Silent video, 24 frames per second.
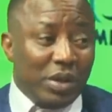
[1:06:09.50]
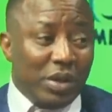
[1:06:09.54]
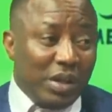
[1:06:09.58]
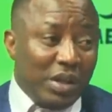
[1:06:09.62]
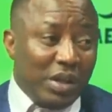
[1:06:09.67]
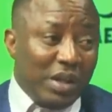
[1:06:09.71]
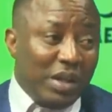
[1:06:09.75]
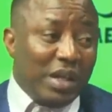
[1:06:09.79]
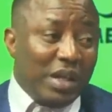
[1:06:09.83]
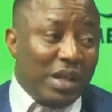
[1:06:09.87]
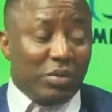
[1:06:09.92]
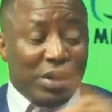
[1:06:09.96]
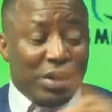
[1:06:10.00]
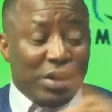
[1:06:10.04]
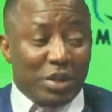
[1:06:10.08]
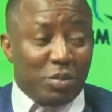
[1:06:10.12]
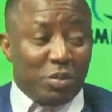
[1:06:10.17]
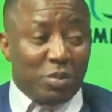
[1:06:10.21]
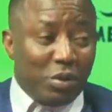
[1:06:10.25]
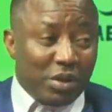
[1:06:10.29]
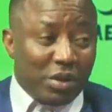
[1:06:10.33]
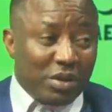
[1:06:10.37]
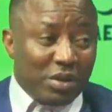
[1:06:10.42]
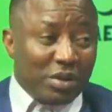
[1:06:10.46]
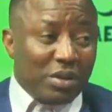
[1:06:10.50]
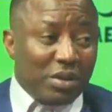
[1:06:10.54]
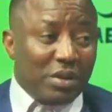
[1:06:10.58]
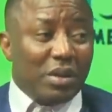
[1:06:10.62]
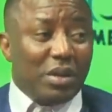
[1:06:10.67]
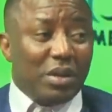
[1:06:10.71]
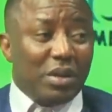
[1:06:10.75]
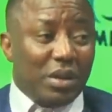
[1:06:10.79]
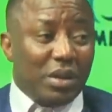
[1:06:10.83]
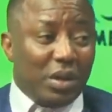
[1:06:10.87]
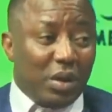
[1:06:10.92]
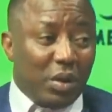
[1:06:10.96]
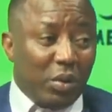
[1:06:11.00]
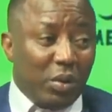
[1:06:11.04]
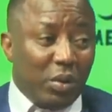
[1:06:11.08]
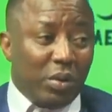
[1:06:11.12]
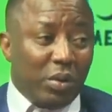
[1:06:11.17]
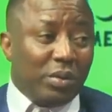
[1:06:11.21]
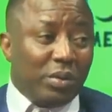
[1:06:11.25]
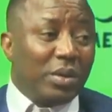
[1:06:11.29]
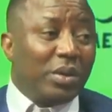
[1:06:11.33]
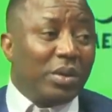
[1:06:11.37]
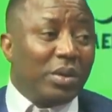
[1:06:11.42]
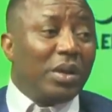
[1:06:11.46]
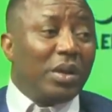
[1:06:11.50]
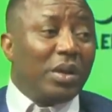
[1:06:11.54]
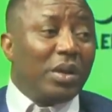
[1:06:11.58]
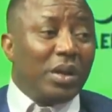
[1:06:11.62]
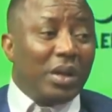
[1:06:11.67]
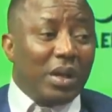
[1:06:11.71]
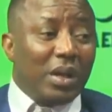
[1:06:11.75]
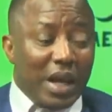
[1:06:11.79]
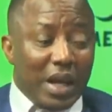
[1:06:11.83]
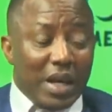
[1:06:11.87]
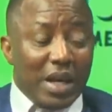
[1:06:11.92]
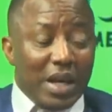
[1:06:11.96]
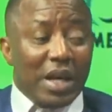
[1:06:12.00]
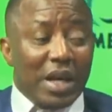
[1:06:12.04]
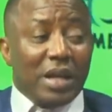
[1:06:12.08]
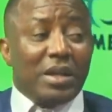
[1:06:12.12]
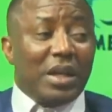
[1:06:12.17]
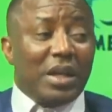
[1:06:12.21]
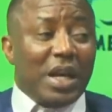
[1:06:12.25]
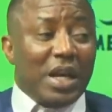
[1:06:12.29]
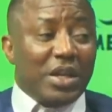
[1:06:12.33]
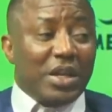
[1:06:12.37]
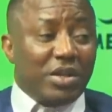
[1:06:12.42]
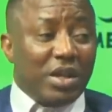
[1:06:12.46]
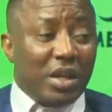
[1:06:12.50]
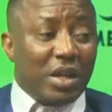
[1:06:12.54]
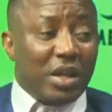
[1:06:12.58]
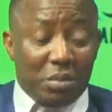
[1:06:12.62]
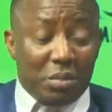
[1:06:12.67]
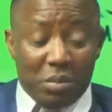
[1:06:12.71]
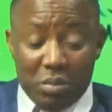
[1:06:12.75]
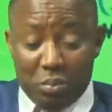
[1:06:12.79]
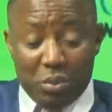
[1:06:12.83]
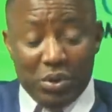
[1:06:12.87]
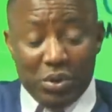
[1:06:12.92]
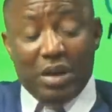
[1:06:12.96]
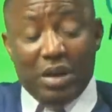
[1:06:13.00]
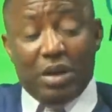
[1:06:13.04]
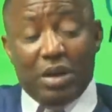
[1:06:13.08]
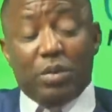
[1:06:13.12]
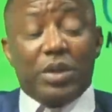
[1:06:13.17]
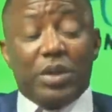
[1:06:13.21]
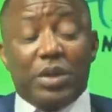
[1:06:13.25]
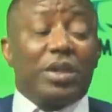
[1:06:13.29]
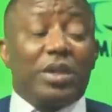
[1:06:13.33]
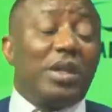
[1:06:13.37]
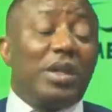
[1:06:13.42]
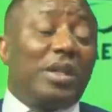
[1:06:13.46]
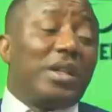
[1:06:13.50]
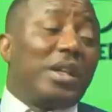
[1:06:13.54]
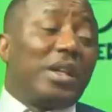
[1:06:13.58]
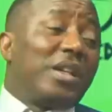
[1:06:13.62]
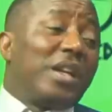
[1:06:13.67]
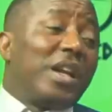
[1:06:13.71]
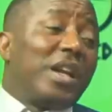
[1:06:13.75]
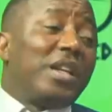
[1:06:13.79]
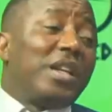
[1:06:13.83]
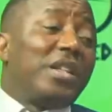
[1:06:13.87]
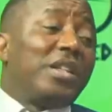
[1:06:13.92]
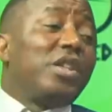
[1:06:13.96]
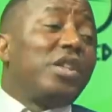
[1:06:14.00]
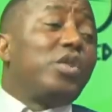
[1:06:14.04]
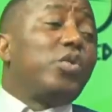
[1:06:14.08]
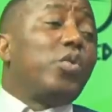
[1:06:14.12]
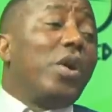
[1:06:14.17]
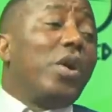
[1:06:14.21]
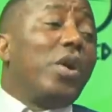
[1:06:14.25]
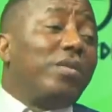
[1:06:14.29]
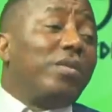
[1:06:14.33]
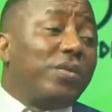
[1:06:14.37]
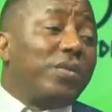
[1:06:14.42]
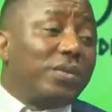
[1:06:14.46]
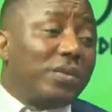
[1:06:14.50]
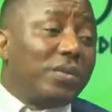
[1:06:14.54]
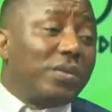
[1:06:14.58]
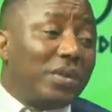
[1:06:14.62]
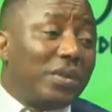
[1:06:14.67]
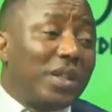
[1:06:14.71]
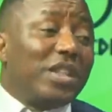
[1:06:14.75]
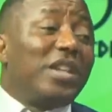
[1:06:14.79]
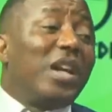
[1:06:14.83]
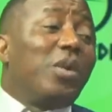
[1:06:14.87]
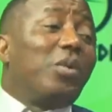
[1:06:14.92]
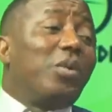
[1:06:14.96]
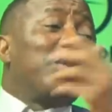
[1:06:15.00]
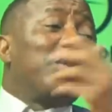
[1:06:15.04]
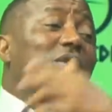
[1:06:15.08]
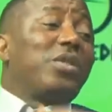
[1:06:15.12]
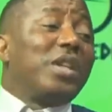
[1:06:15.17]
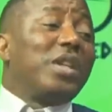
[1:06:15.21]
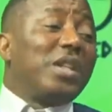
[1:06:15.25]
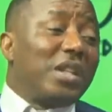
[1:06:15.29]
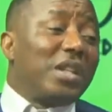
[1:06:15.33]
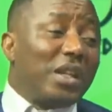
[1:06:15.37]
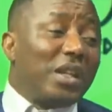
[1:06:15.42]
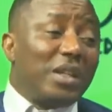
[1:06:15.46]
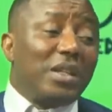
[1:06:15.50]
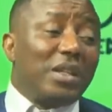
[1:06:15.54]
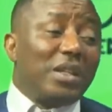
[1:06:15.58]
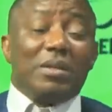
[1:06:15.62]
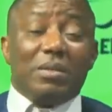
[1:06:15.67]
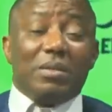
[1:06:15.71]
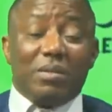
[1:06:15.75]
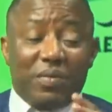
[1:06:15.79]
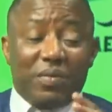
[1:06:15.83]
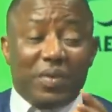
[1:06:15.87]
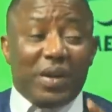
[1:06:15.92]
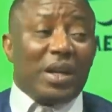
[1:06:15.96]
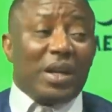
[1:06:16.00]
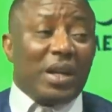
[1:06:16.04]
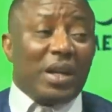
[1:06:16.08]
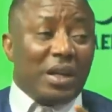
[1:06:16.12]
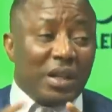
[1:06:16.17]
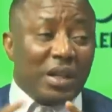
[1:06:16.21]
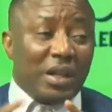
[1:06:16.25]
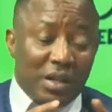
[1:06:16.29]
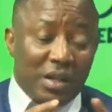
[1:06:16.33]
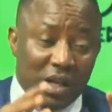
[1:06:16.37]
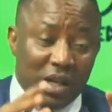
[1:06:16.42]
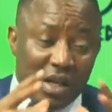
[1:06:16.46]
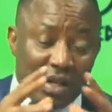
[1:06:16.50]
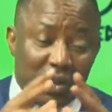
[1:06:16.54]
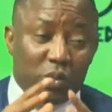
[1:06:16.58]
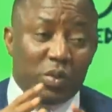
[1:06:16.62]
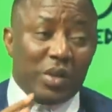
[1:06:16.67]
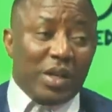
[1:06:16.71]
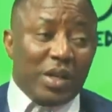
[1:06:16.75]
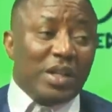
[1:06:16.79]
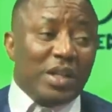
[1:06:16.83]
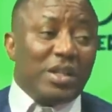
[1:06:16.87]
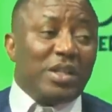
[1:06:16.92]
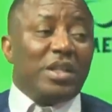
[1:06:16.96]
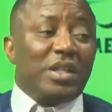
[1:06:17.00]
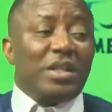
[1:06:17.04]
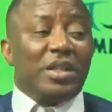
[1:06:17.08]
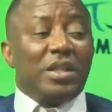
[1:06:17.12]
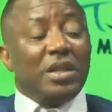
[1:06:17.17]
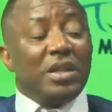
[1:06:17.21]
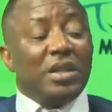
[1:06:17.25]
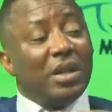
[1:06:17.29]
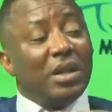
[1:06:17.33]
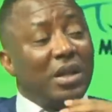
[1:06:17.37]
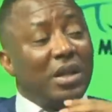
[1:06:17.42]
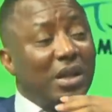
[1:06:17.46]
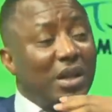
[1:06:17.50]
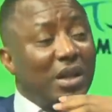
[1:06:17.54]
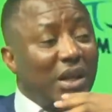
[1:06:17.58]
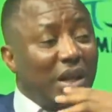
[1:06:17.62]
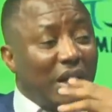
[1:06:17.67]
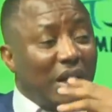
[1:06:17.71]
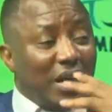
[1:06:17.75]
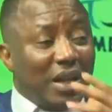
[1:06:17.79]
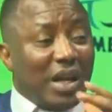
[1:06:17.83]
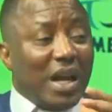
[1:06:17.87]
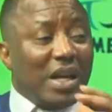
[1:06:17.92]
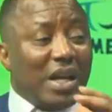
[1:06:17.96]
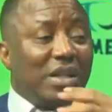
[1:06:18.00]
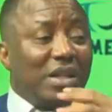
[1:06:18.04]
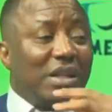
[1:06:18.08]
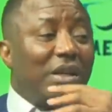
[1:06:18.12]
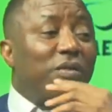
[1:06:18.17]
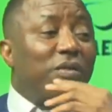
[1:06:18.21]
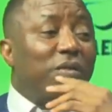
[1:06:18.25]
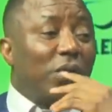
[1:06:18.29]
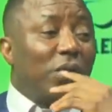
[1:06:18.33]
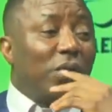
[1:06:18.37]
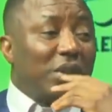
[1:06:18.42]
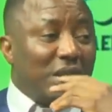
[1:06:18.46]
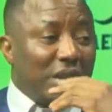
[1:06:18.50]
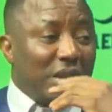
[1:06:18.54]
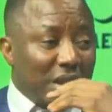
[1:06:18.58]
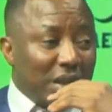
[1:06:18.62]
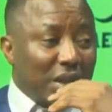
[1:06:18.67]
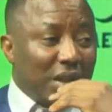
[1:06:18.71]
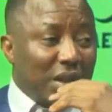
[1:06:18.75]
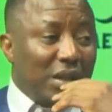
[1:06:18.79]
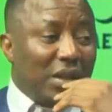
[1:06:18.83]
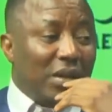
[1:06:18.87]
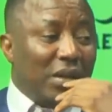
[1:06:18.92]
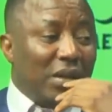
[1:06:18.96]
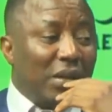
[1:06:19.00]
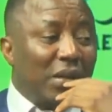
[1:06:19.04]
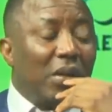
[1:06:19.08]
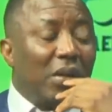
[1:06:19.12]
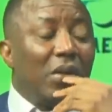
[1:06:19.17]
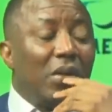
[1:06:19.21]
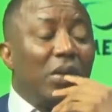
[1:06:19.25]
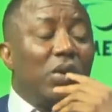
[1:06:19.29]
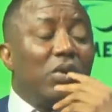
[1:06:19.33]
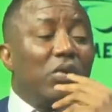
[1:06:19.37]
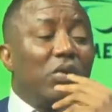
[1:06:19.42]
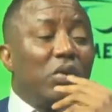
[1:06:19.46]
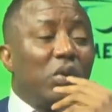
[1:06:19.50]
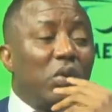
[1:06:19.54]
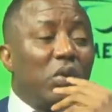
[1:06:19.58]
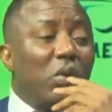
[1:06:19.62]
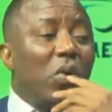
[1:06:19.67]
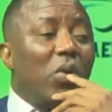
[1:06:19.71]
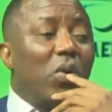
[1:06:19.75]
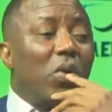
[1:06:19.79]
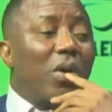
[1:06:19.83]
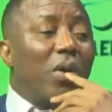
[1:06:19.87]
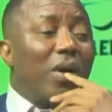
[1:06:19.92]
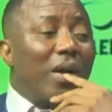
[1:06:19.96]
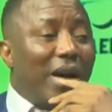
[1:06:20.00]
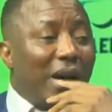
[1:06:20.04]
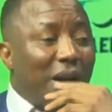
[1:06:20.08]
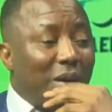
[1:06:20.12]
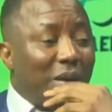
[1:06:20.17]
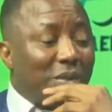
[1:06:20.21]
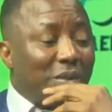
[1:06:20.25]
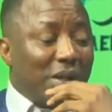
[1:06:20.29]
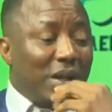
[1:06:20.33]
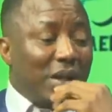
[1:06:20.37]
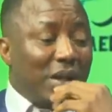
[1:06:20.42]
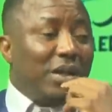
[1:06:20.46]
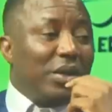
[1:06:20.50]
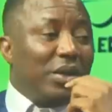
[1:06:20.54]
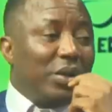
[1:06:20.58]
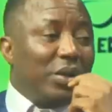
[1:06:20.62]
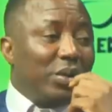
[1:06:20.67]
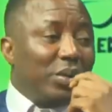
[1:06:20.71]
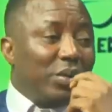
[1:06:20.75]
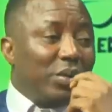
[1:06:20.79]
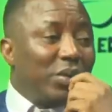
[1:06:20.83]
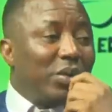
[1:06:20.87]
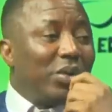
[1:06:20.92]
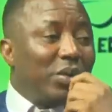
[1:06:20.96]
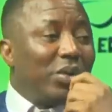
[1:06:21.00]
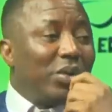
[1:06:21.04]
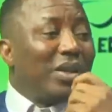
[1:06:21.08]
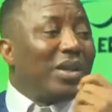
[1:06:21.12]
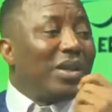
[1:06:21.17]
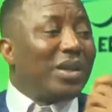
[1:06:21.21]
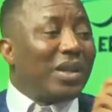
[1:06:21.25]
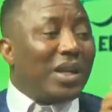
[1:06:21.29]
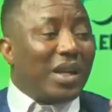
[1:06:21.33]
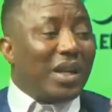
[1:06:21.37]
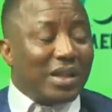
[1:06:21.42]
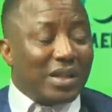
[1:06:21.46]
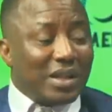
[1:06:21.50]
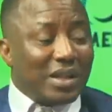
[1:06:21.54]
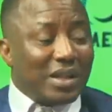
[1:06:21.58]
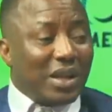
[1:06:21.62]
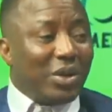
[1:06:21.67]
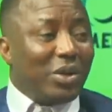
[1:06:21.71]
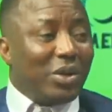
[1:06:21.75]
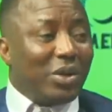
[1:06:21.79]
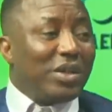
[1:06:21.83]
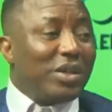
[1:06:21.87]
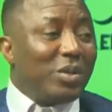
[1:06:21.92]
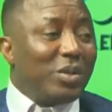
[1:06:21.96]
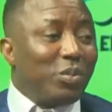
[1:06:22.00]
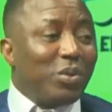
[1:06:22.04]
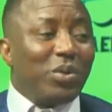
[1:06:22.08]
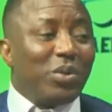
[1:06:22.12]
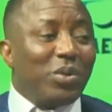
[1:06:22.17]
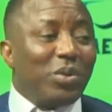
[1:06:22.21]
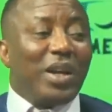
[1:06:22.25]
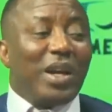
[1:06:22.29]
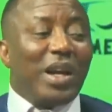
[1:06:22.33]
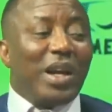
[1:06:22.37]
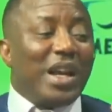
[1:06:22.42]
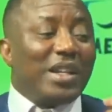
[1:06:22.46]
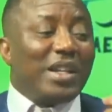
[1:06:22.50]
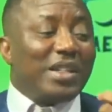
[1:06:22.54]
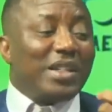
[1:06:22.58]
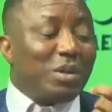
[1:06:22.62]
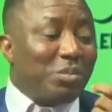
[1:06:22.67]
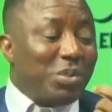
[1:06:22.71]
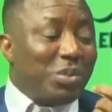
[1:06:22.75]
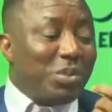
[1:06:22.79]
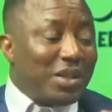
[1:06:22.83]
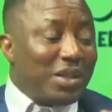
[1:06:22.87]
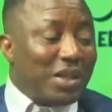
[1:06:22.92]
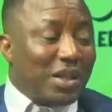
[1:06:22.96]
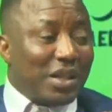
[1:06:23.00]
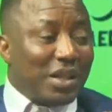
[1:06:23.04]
So they needed to export the coal. And then Port Harcourt was created in 1912. Nigeria was created finally as one entity in 1914. So I am telling you that a country put together as a